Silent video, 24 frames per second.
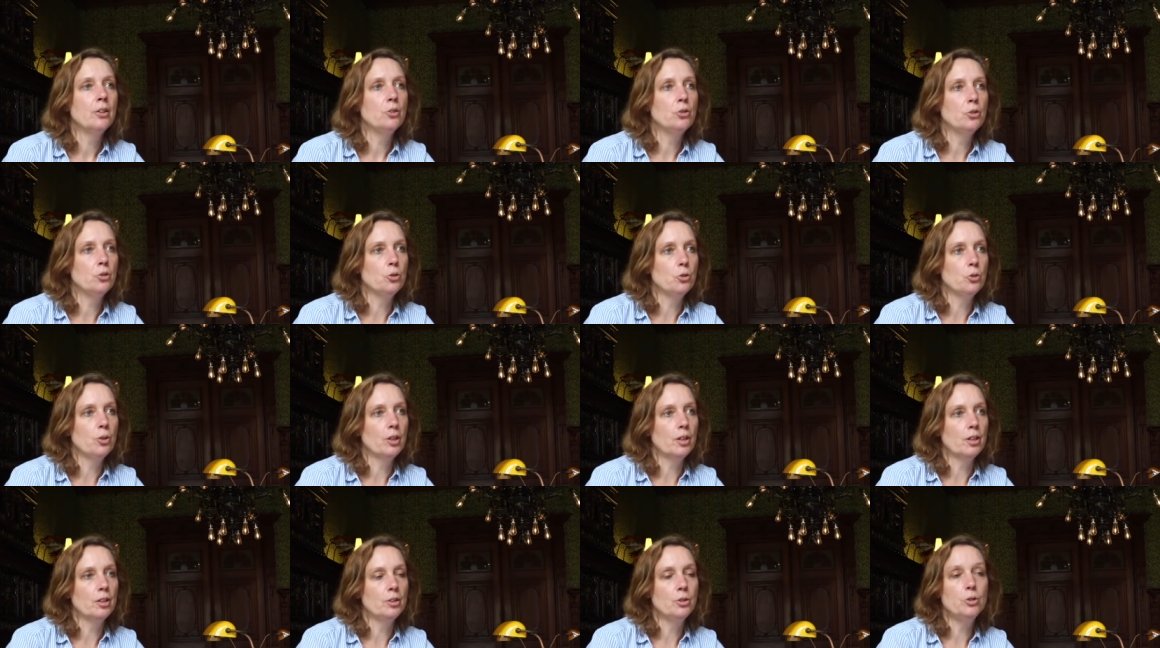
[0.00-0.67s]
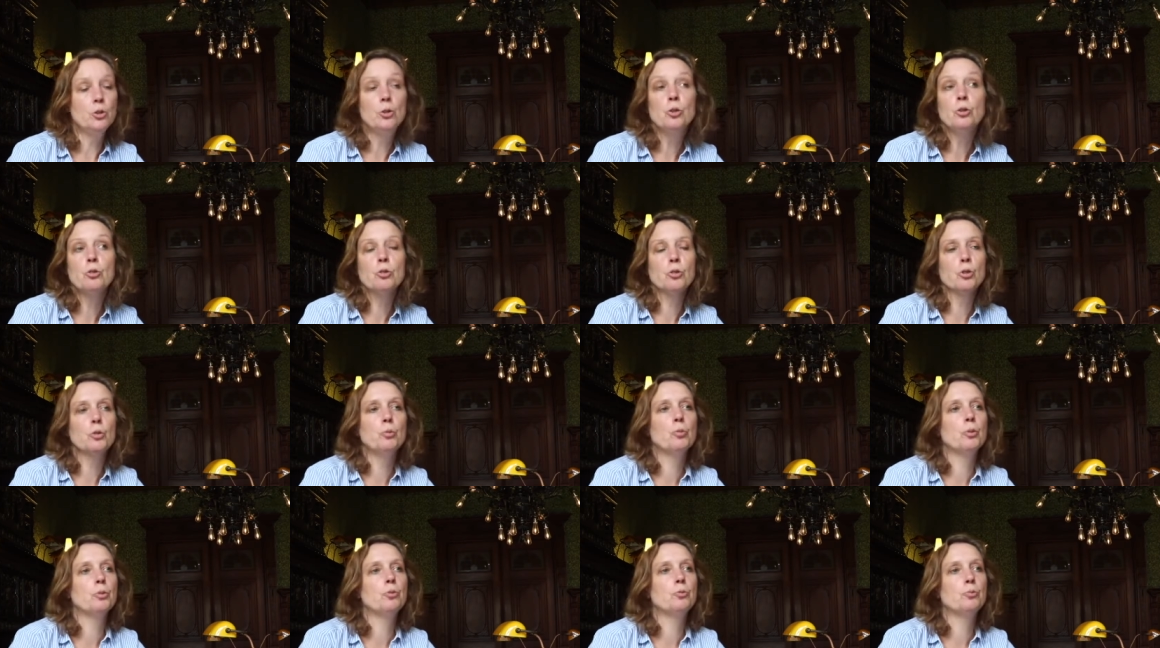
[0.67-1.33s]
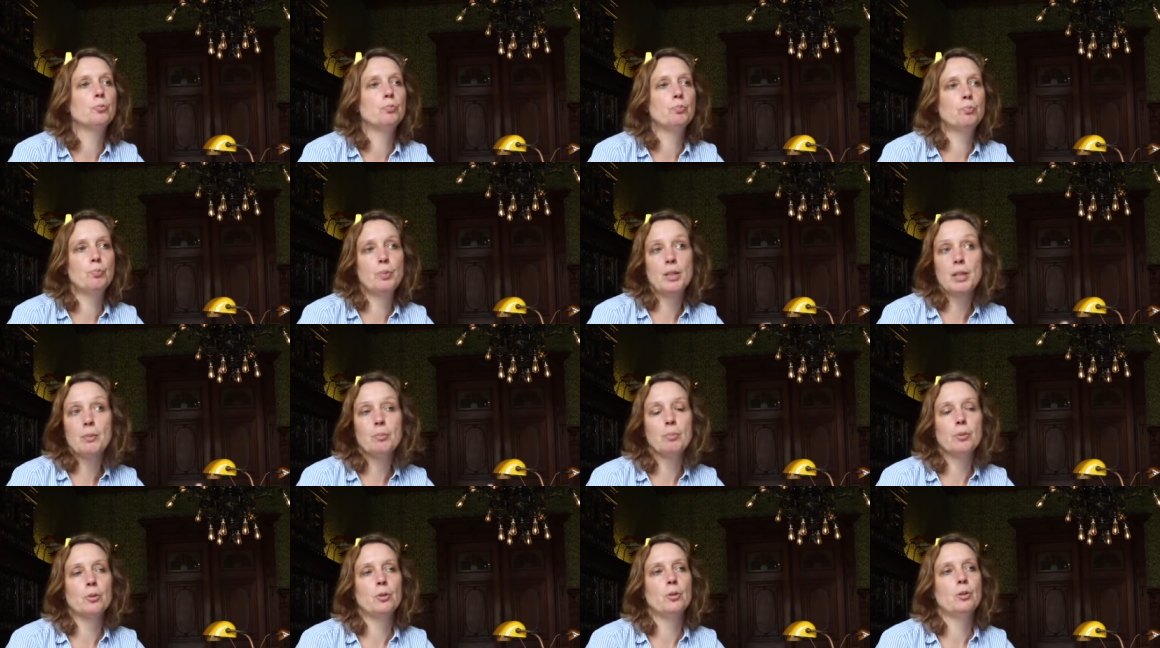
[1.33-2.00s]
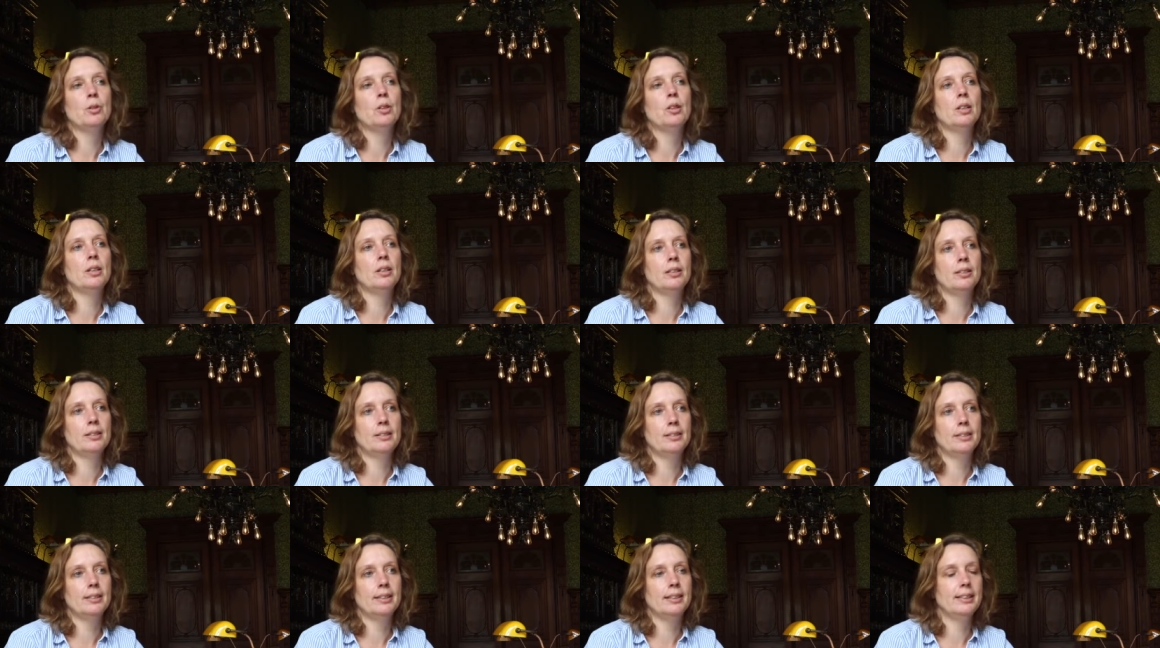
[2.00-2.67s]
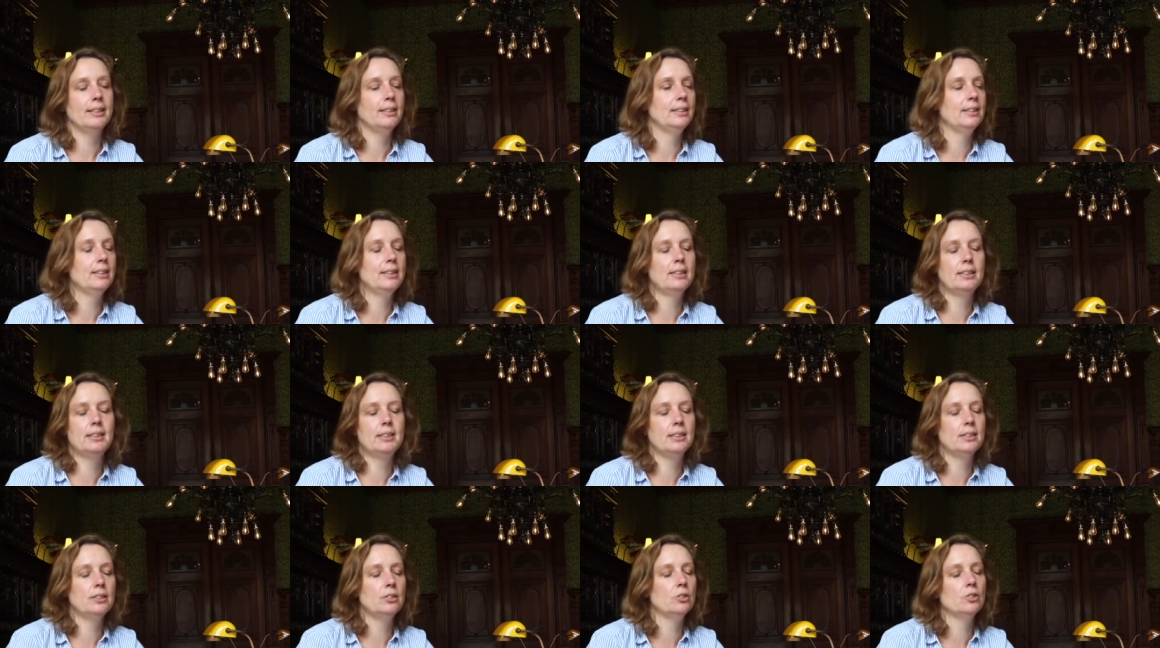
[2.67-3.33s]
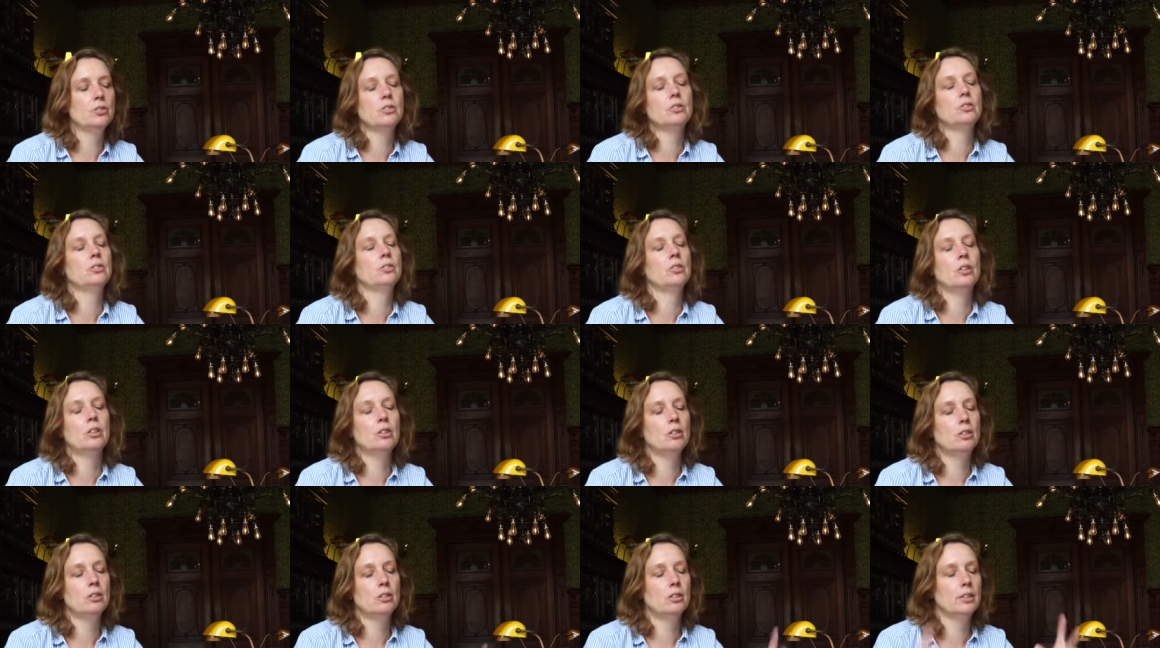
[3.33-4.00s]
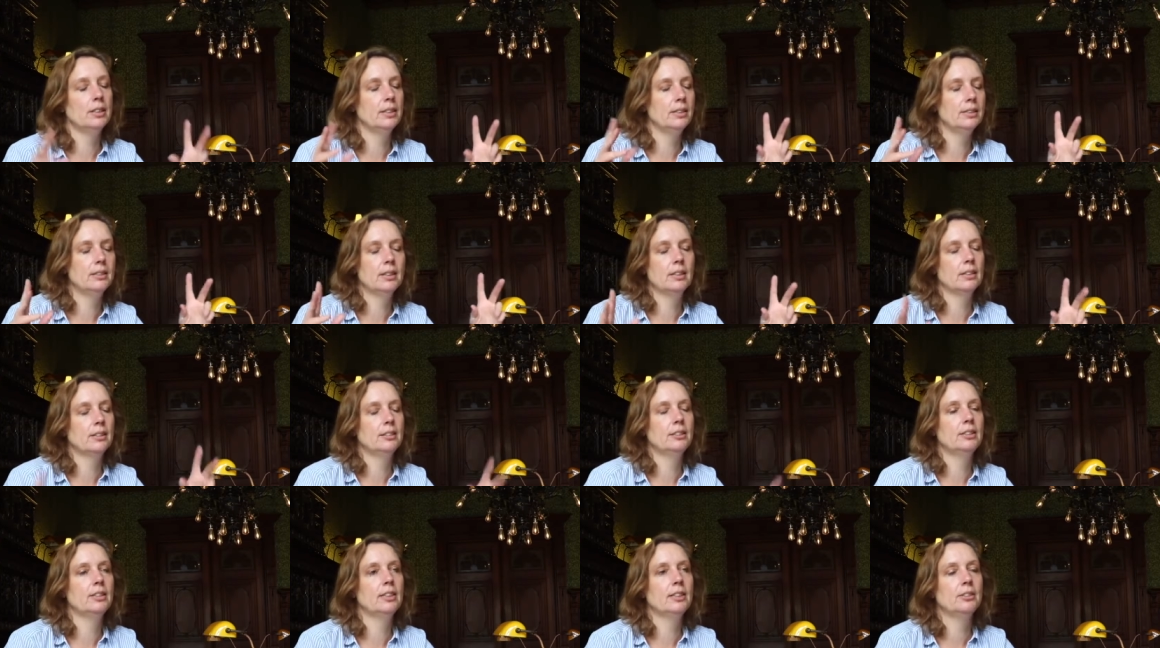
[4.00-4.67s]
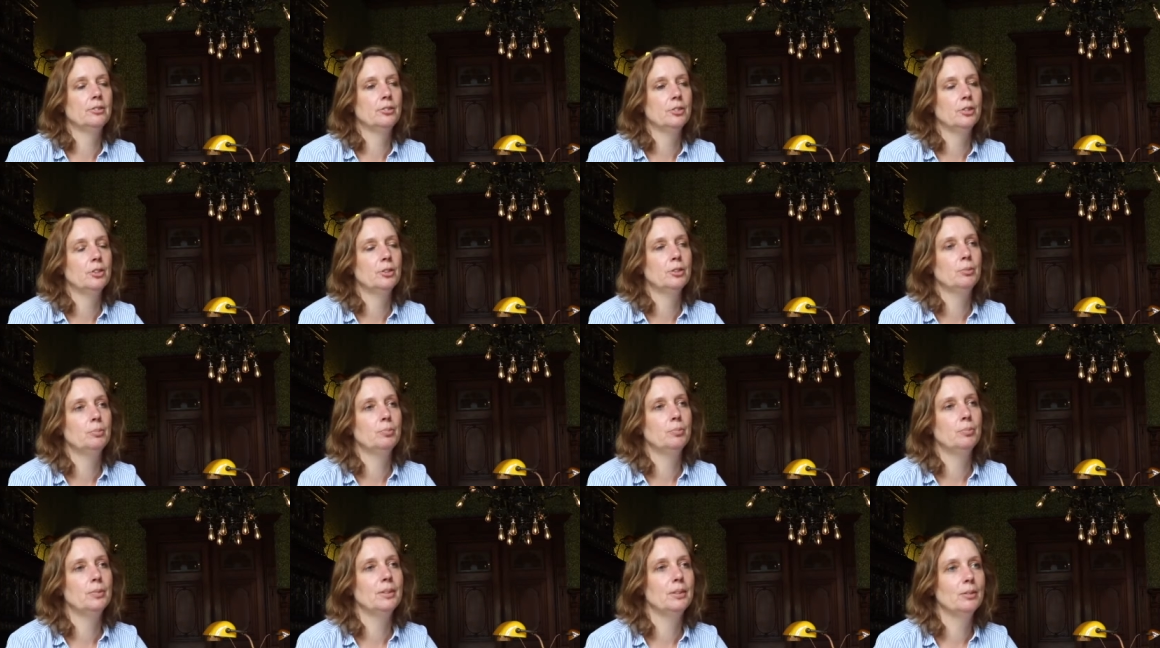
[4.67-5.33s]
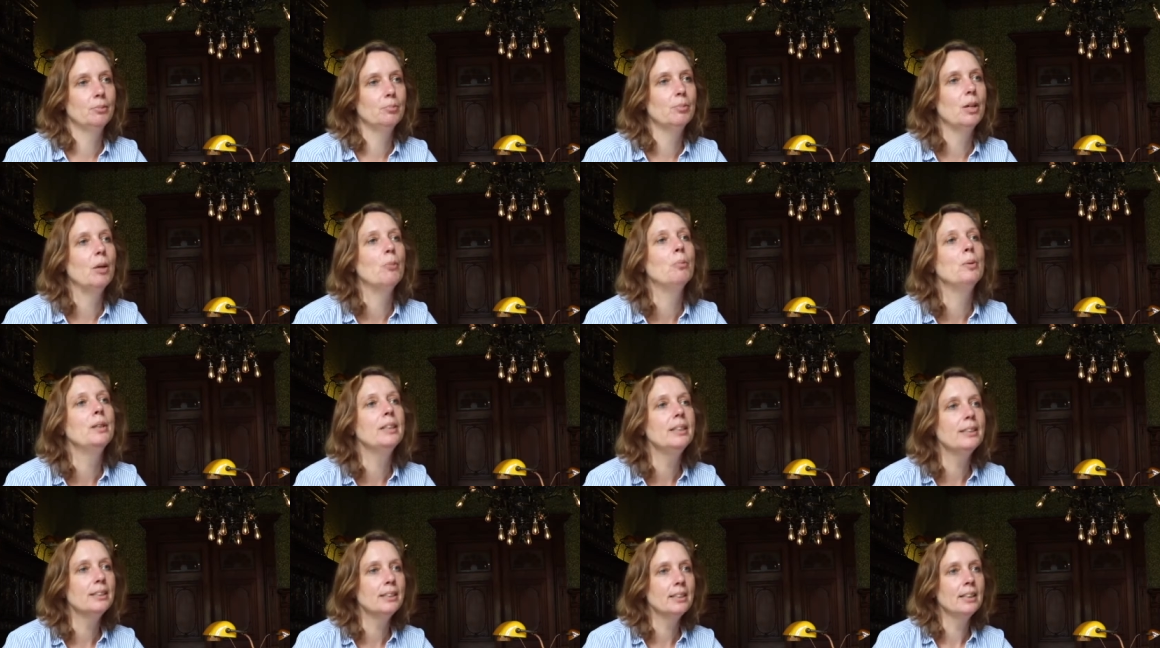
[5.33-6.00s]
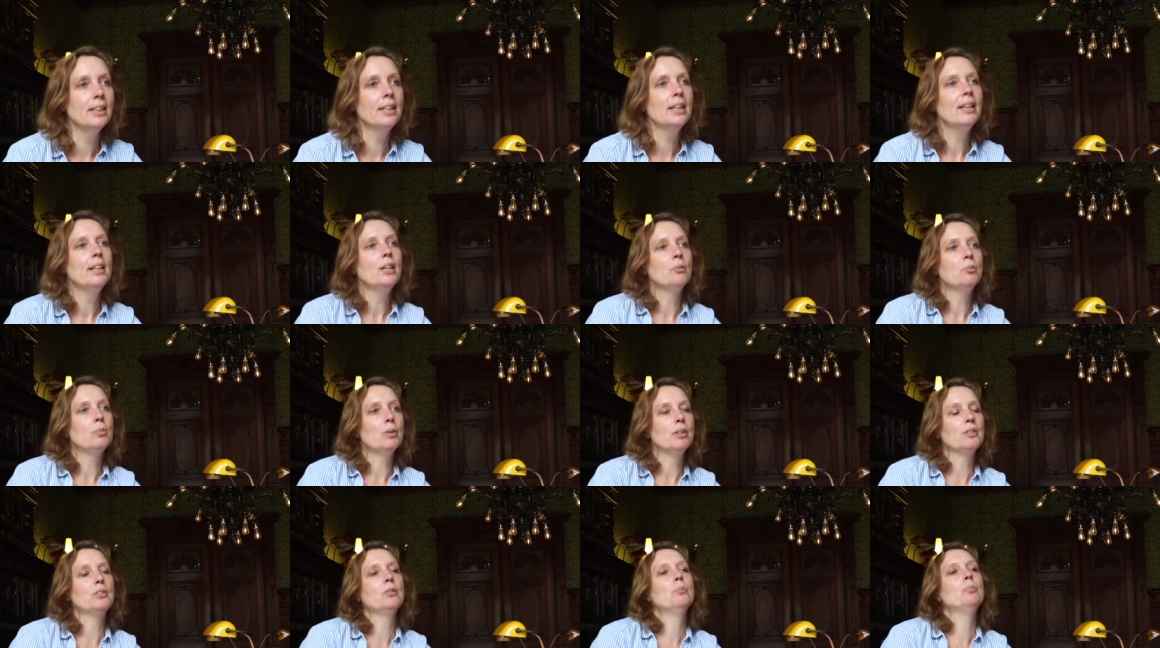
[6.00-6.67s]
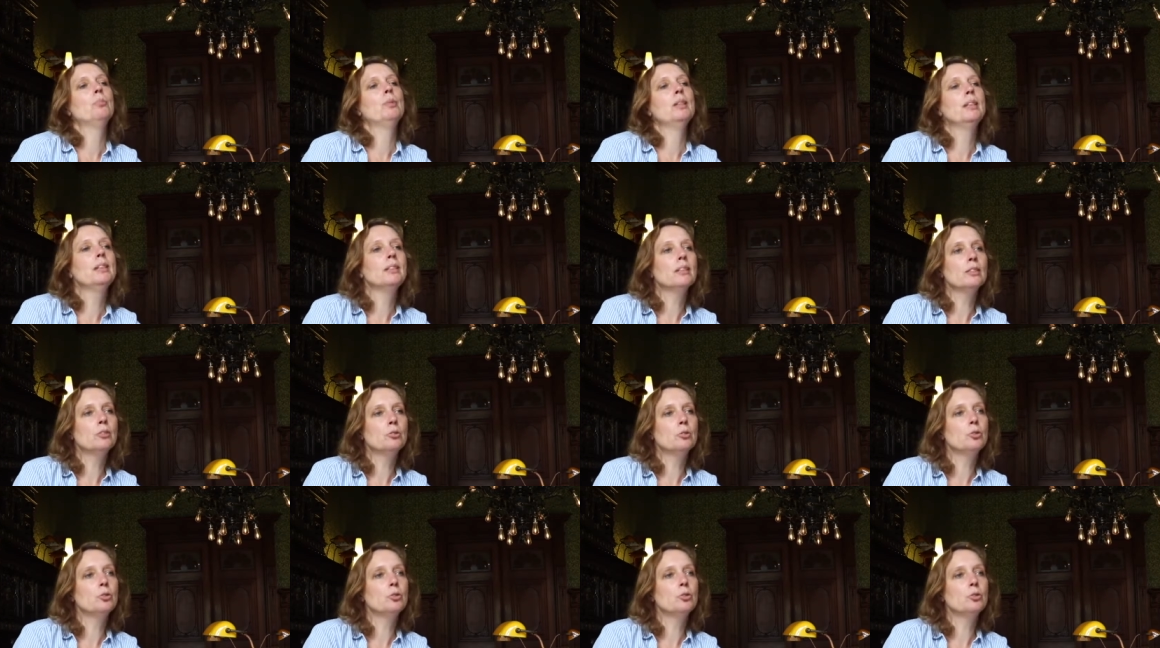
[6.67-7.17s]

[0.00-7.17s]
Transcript: to a new group of people, uh, and this is not the whole entire general public, but a bigger